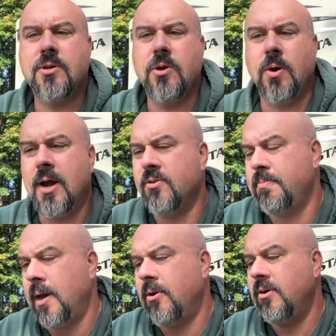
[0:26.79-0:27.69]
your house
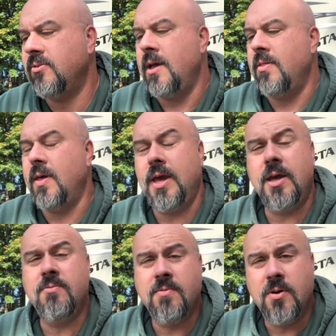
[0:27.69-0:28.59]
batteries. The
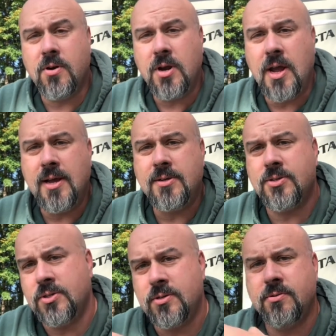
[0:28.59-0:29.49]
inverter
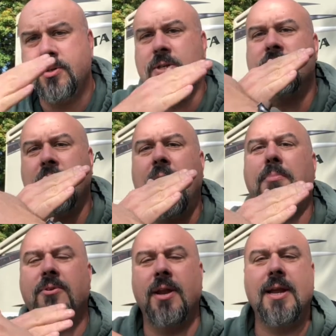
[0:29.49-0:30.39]
does just the
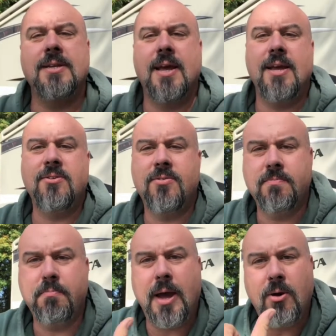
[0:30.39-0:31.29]
opposite. It takes
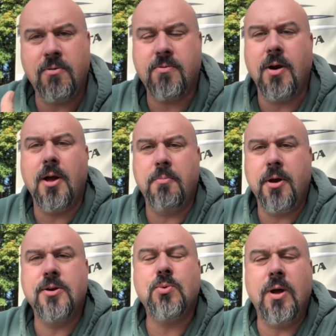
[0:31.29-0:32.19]
power from
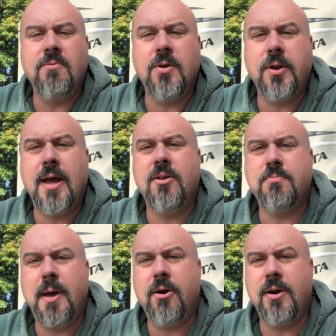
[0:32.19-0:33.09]
your 12 volt house
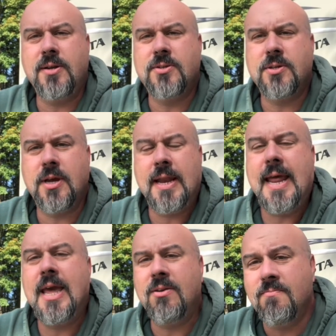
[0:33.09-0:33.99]
batteries
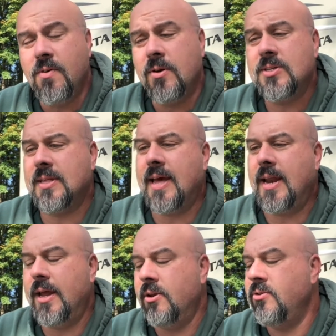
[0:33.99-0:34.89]
and inverts that
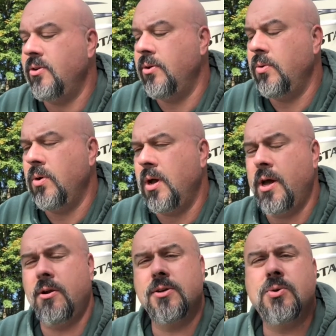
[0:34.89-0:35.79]
into
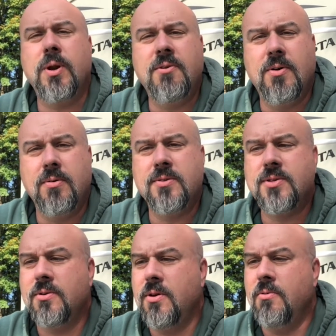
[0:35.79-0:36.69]
120
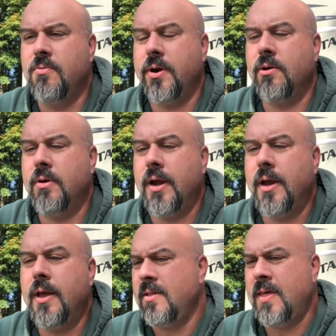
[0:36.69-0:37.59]
volts for your rig.
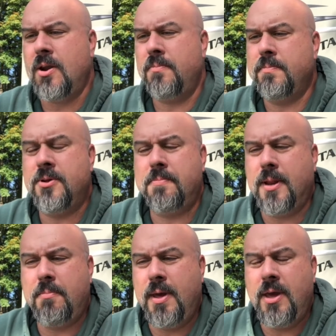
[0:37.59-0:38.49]
That'll
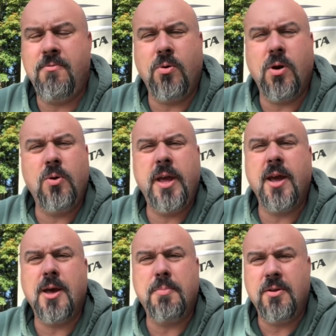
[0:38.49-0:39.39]
typically be for only a
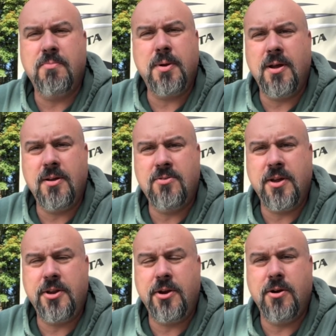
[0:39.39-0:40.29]
couple of plugs
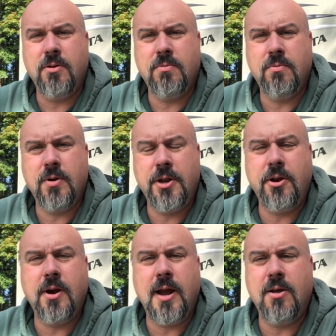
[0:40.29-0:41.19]
in your in
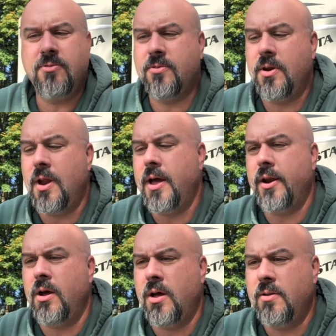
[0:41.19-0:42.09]
your house, not
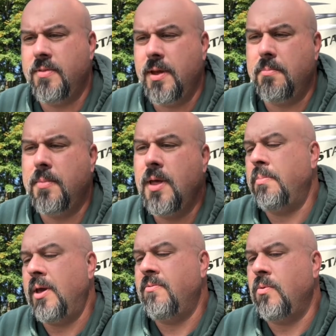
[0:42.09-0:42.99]
all of them,
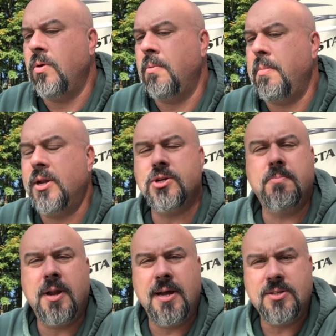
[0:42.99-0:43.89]
be for major
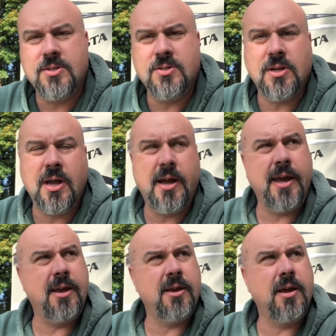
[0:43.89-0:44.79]
appliances
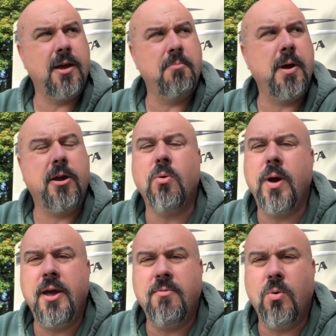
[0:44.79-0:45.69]
like a
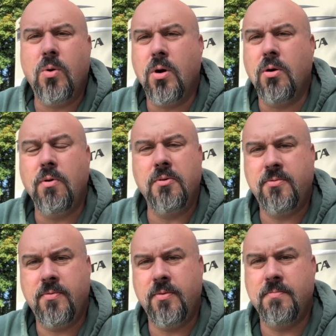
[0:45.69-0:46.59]
microwave or
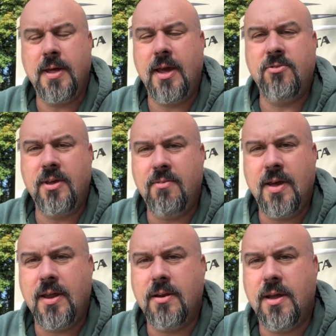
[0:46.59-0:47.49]
roof AC
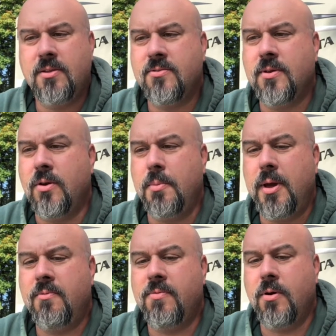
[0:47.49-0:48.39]
vent. It's only
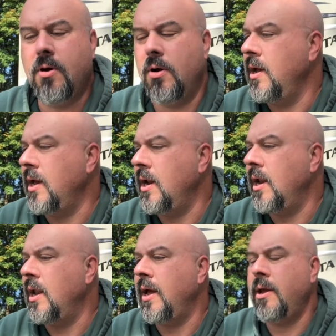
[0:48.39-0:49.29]
made for kind of
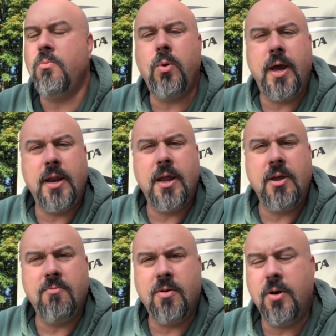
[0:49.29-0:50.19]
lightweight
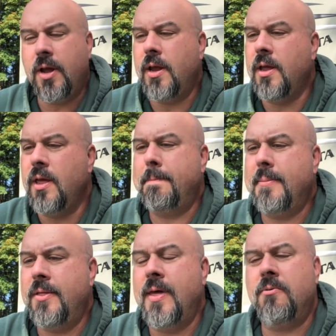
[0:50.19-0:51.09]
inverting
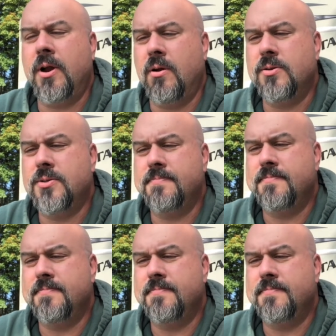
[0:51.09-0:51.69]
in that regards.